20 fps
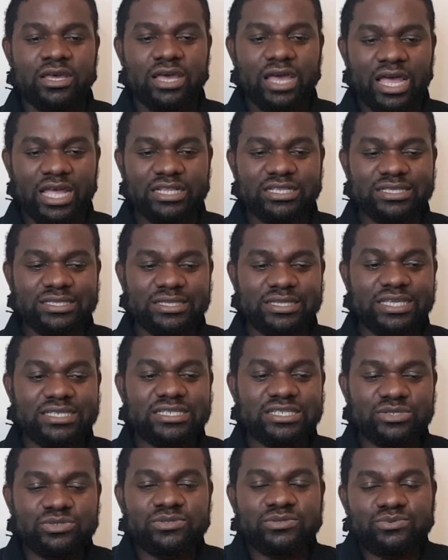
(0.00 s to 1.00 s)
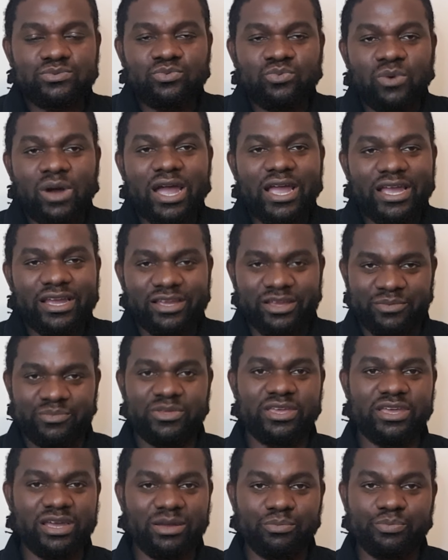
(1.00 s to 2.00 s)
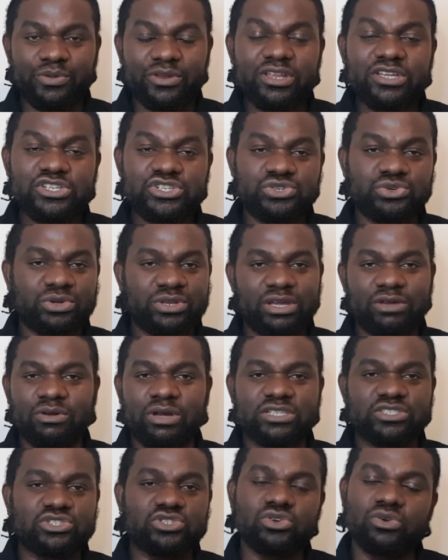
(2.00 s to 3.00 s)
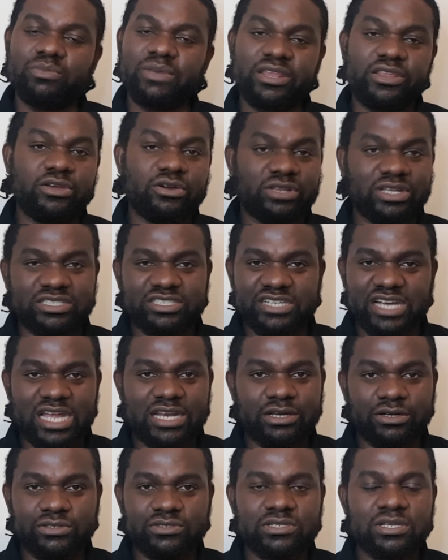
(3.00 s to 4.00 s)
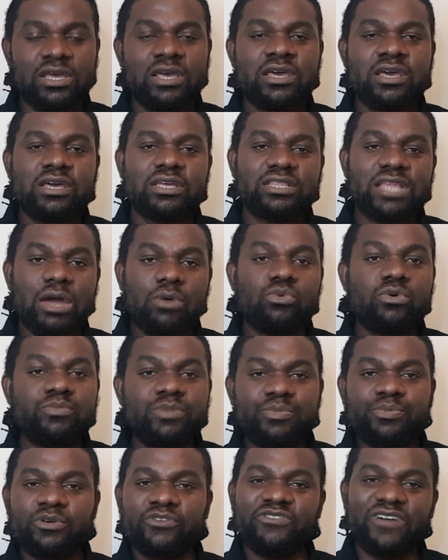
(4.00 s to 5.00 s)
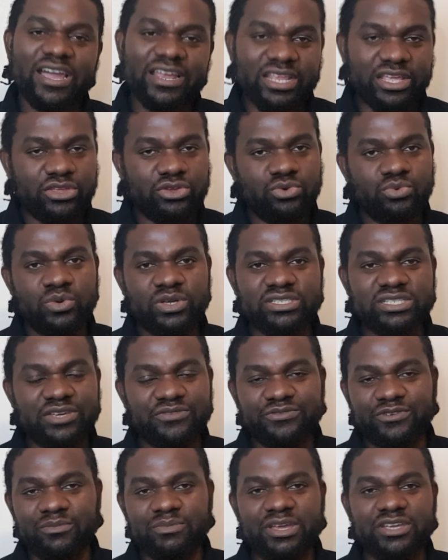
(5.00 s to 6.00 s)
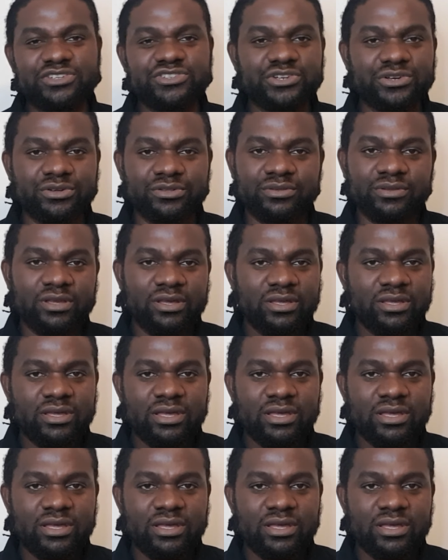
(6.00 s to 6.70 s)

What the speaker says: And this is why I am here. I'm pretty sure there are so many other channels that will be providing you with information.